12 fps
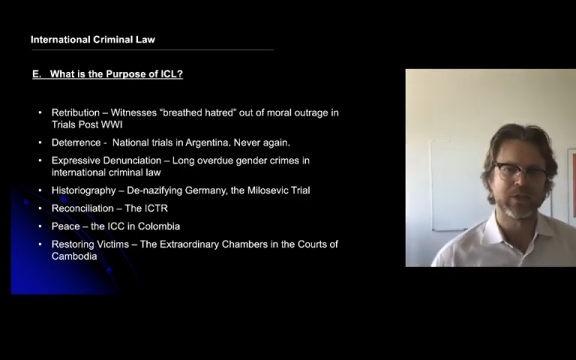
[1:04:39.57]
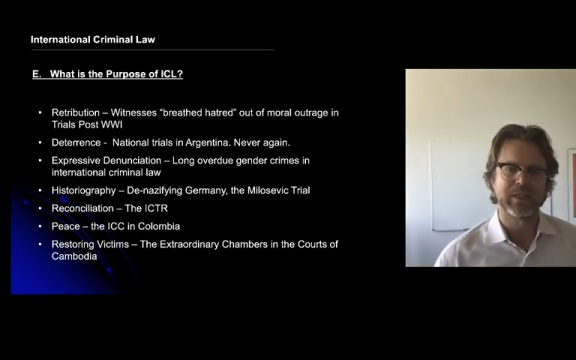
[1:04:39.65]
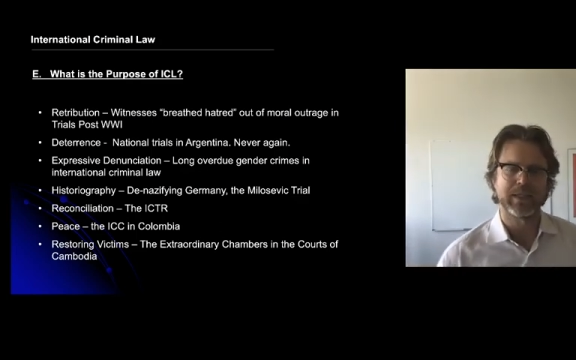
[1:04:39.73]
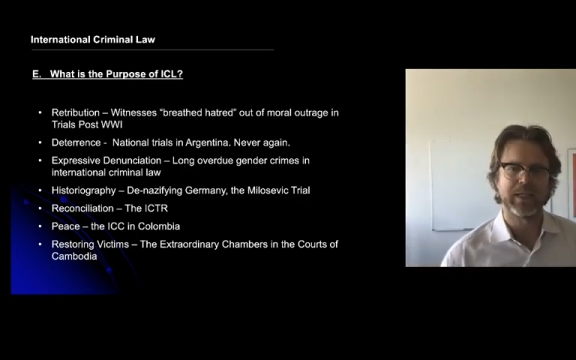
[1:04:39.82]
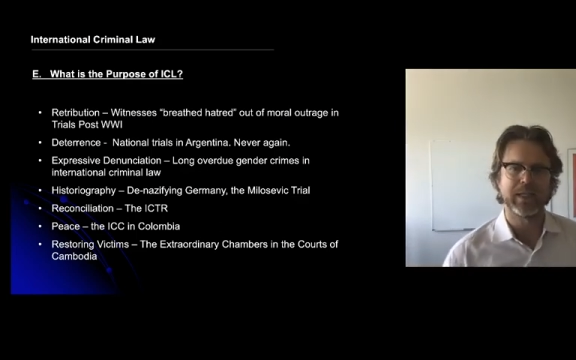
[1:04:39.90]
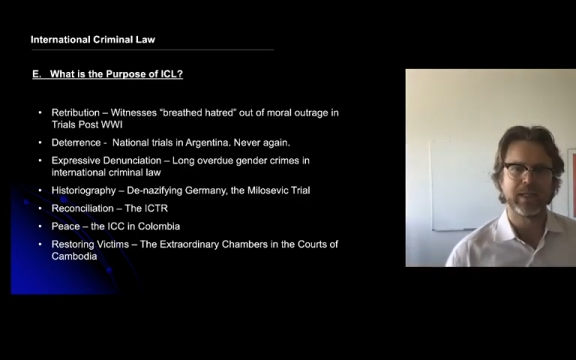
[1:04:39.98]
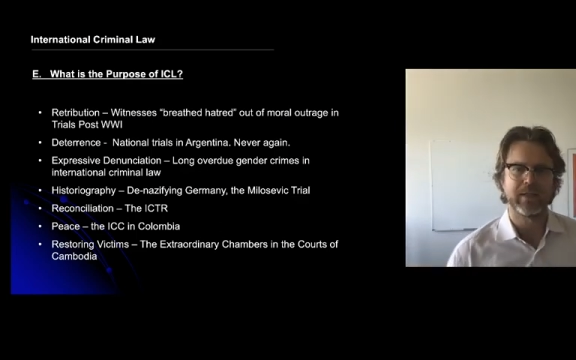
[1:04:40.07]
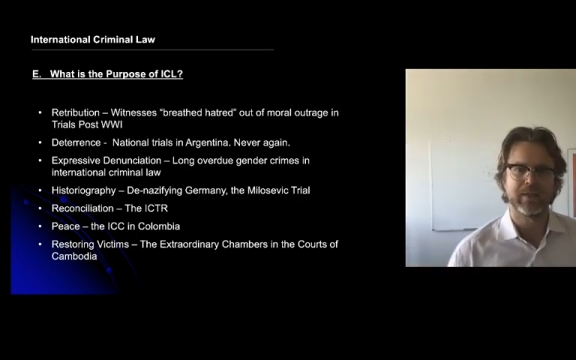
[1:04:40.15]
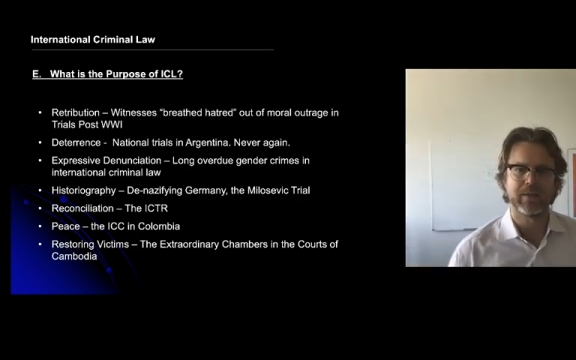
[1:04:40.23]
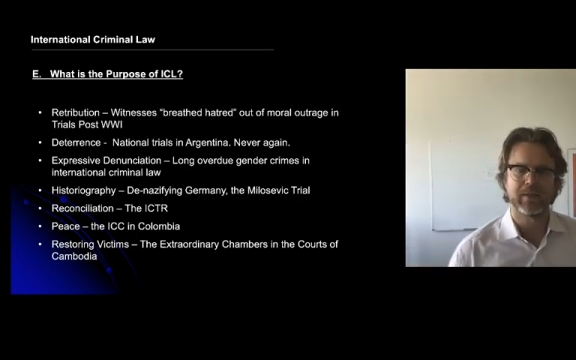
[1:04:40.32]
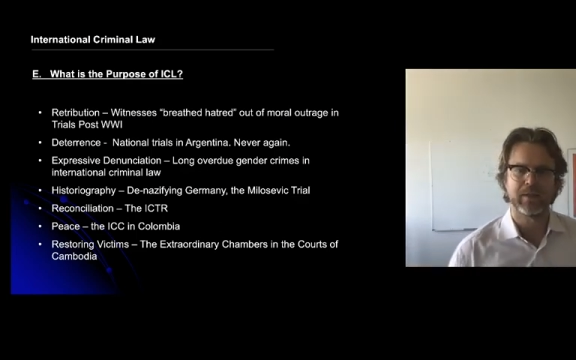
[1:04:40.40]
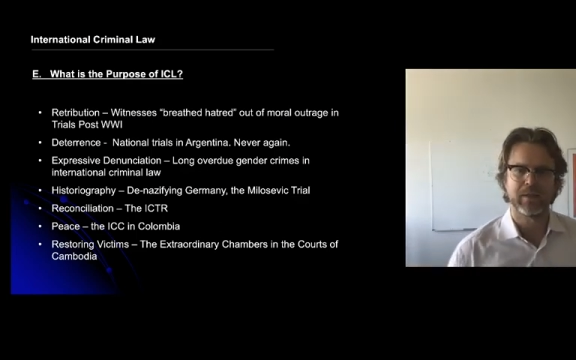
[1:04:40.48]
key.
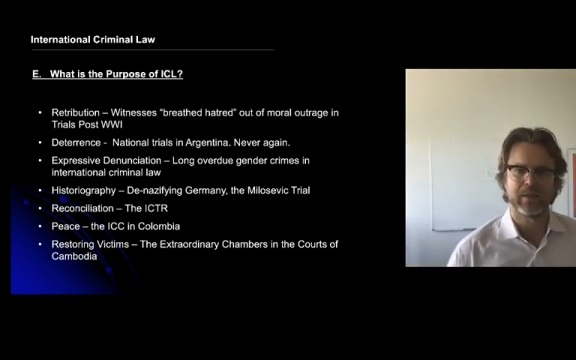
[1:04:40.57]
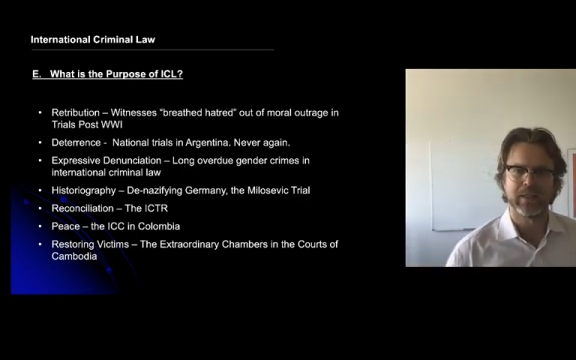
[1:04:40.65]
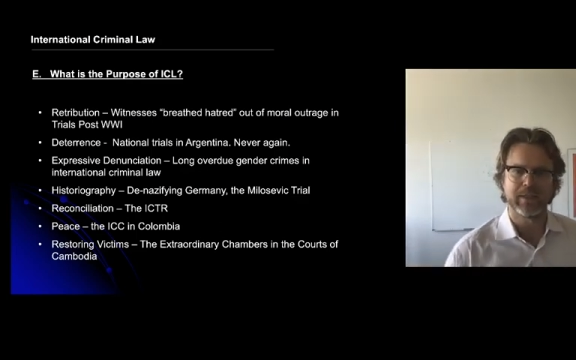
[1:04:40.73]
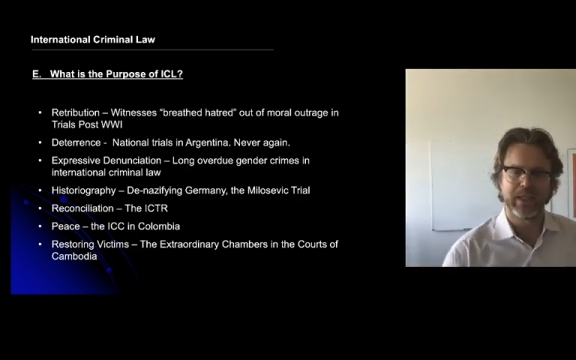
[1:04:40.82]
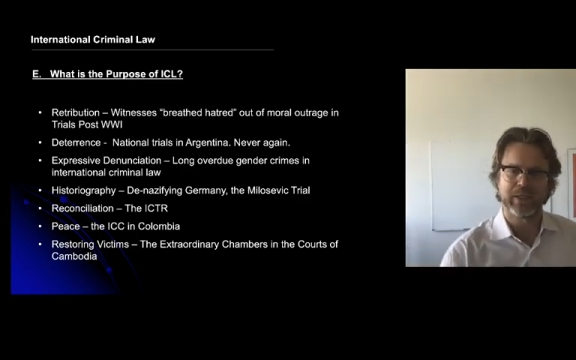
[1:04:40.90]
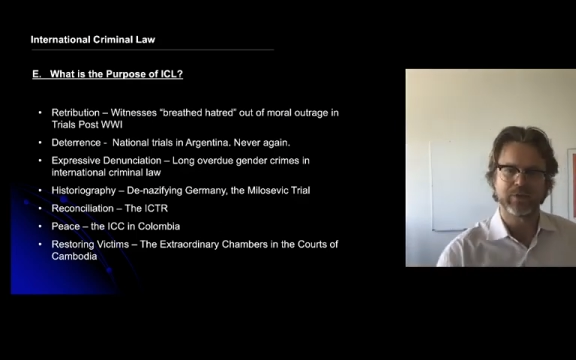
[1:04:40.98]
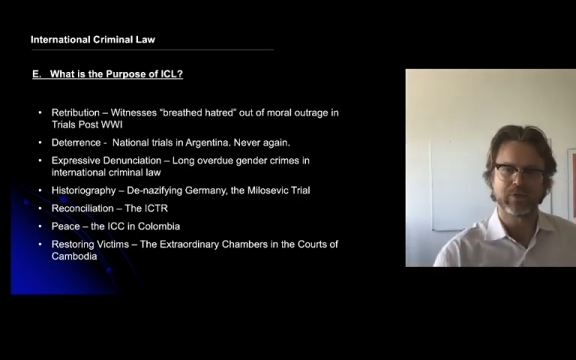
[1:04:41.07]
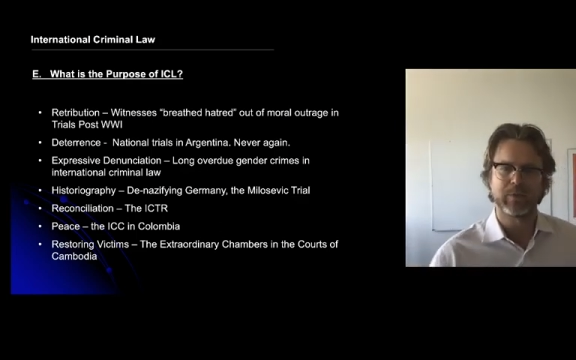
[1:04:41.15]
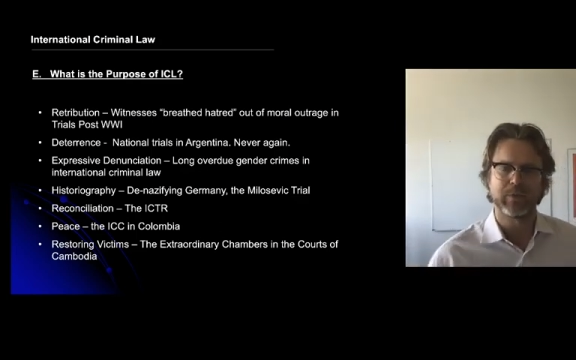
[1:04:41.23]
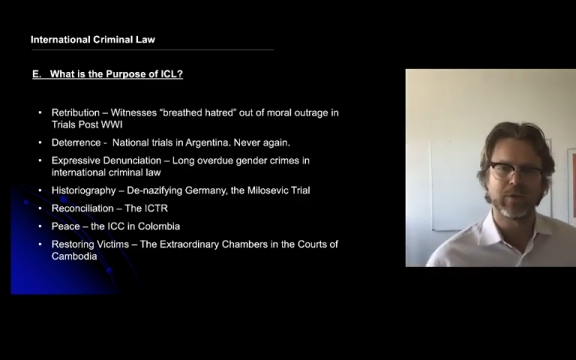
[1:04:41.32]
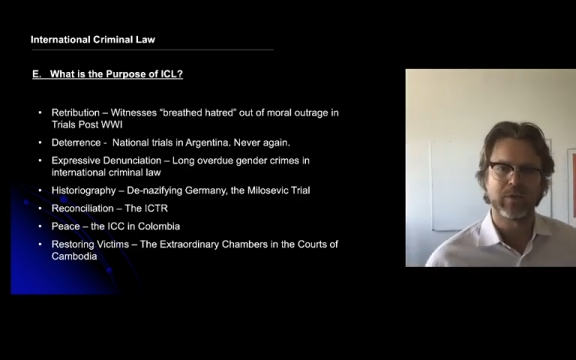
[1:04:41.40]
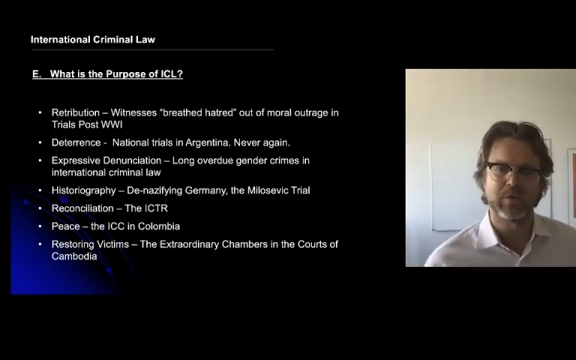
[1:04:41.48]
International
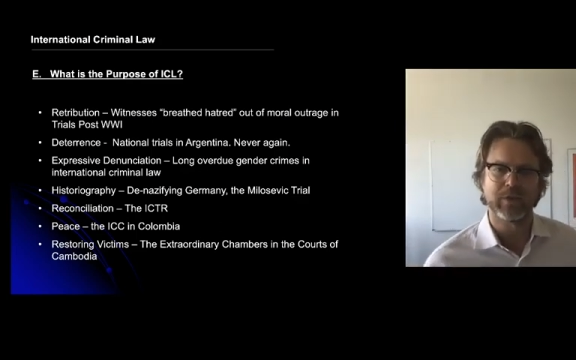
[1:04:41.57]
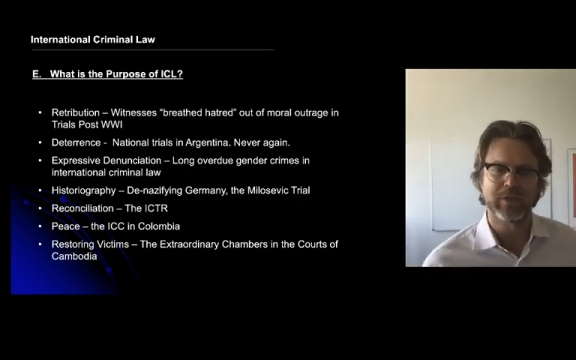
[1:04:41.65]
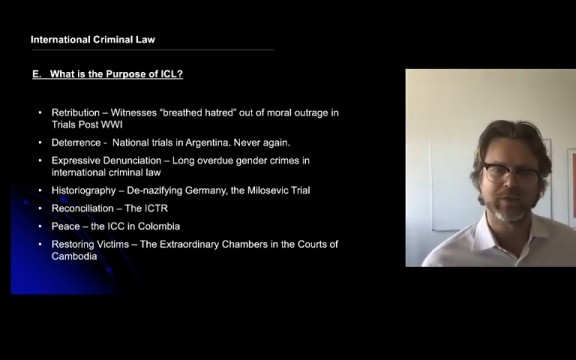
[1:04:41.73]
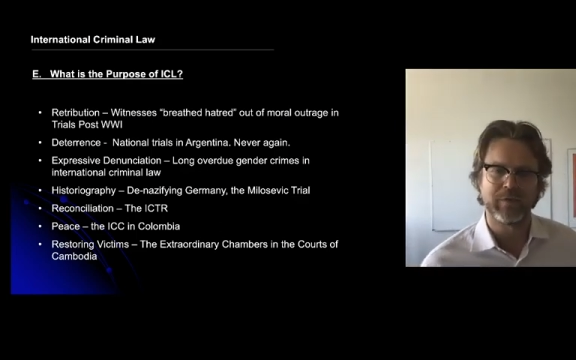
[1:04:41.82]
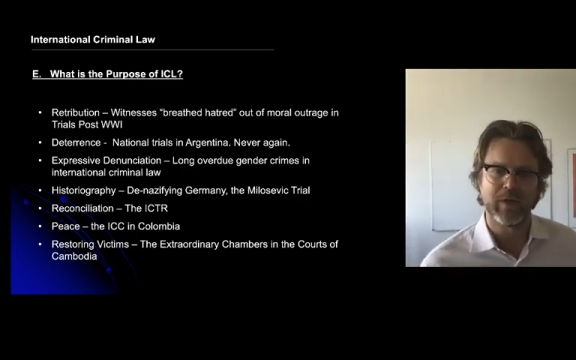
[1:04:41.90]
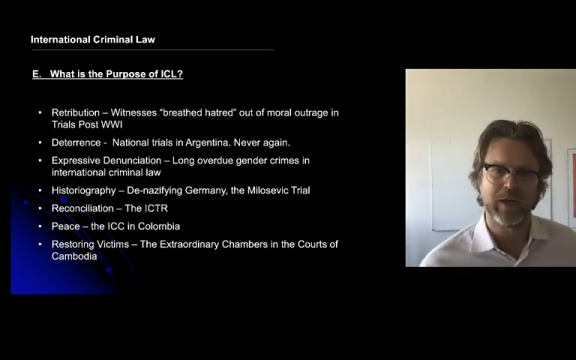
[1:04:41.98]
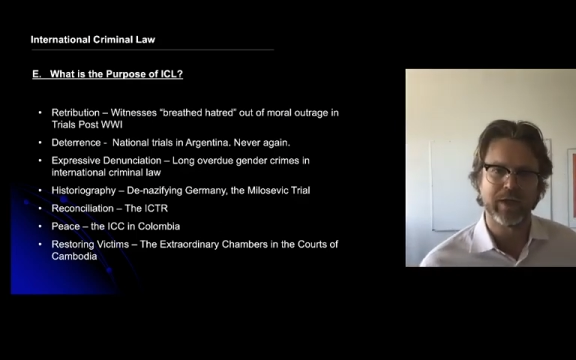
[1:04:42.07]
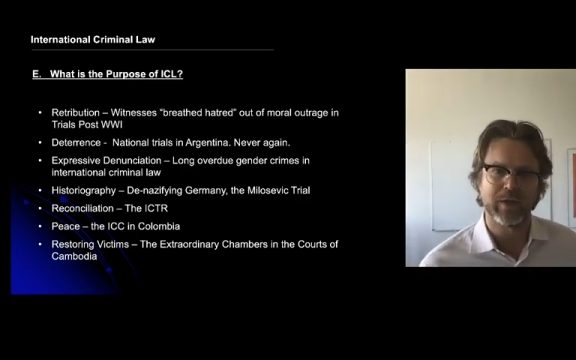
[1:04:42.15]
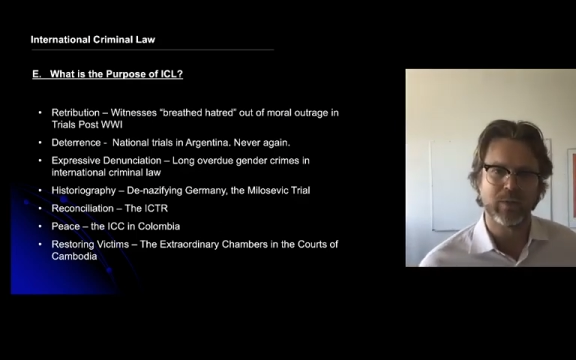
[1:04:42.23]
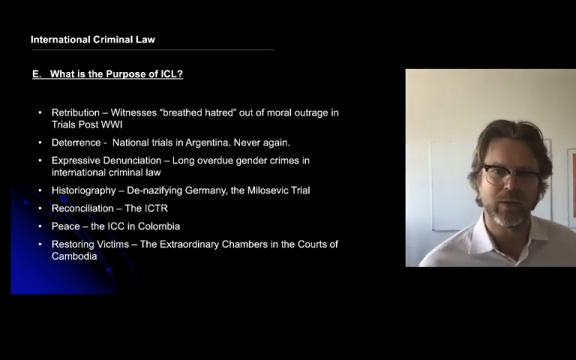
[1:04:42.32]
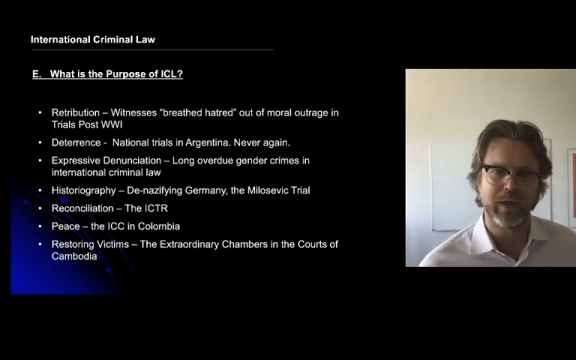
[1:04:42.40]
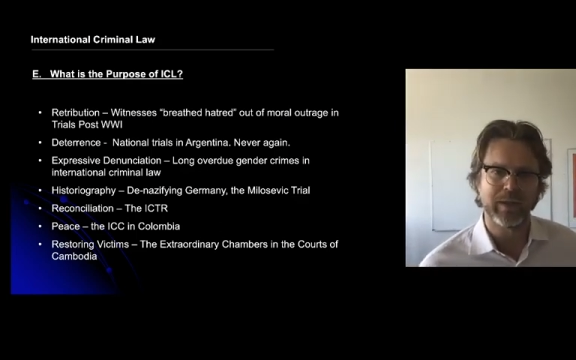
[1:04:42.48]
criminal law is defined in a
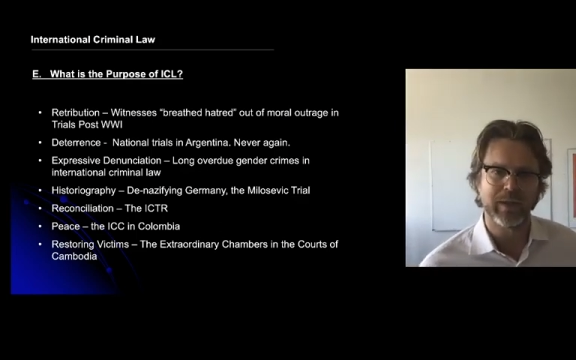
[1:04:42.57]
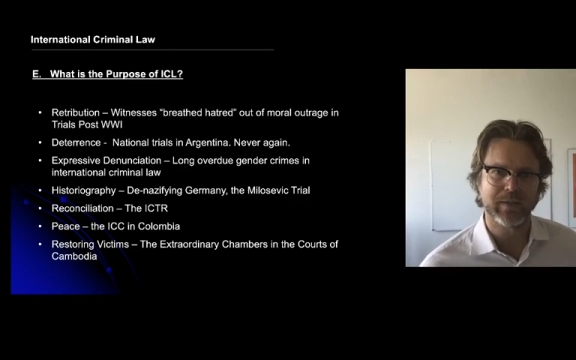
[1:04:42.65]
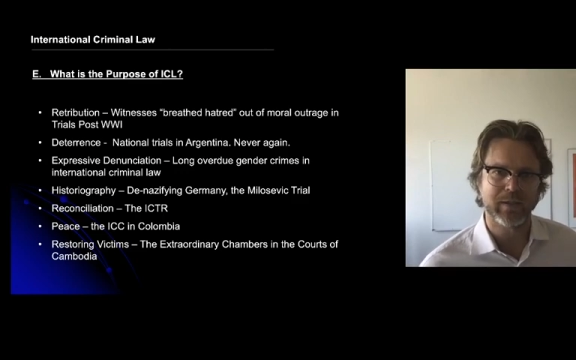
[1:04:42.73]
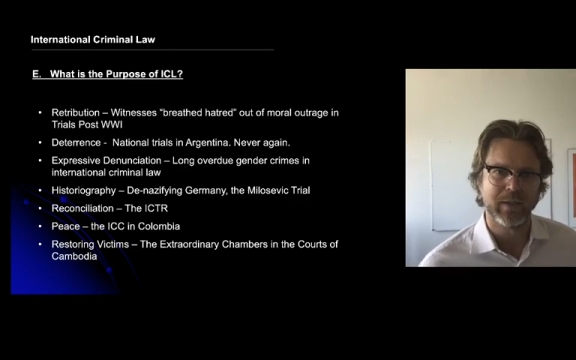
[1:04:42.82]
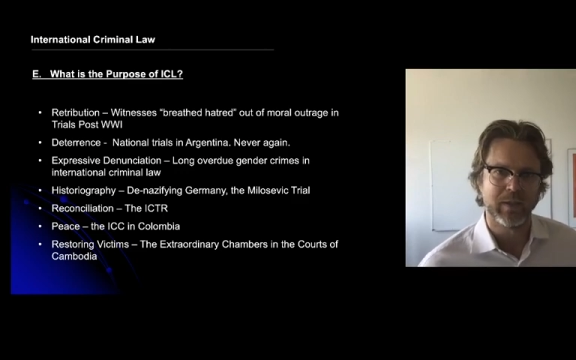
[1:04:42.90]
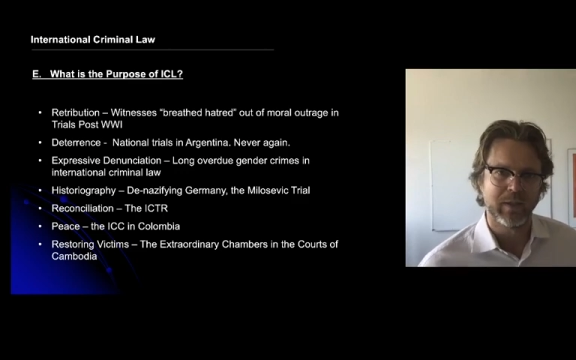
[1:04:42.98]
way that's